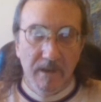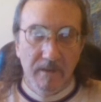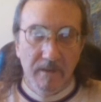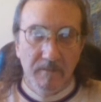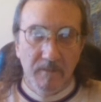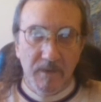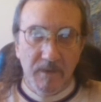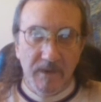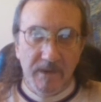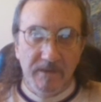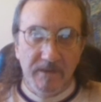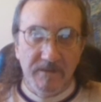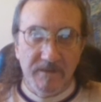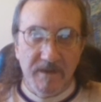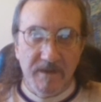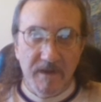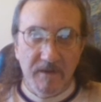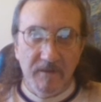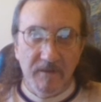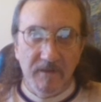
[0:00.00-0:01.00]
Please
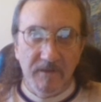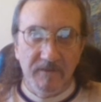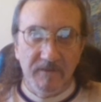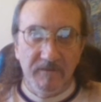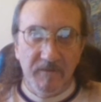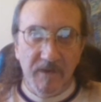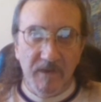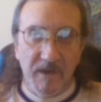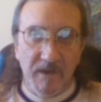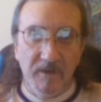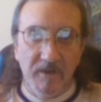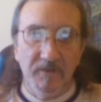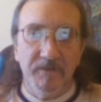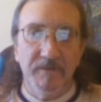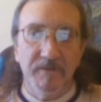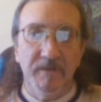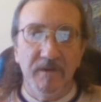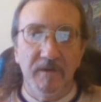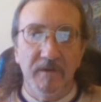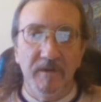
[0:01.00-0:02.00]
share this video
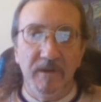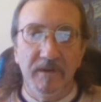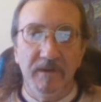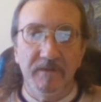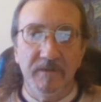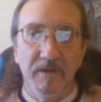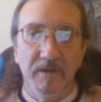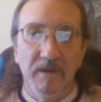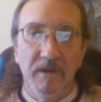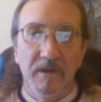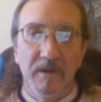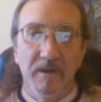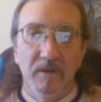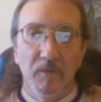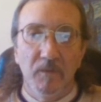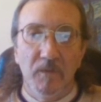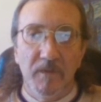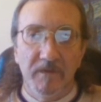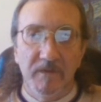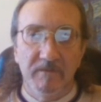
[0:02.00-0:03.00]
series
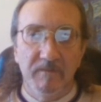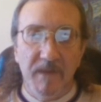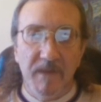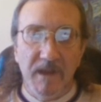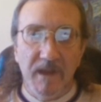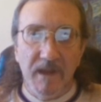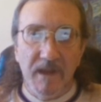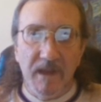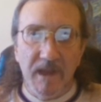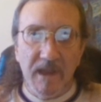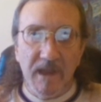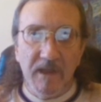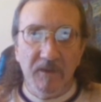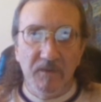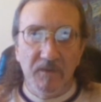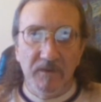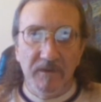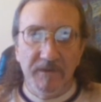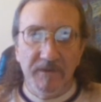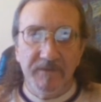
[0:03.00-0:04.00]
with as many
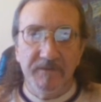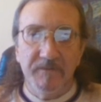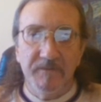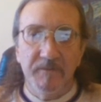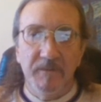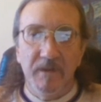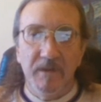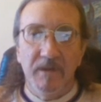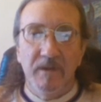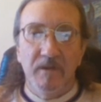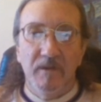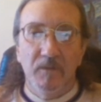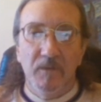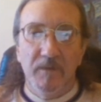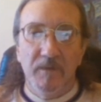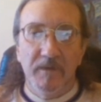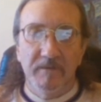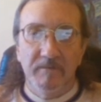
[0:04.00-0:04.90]
equalists, with as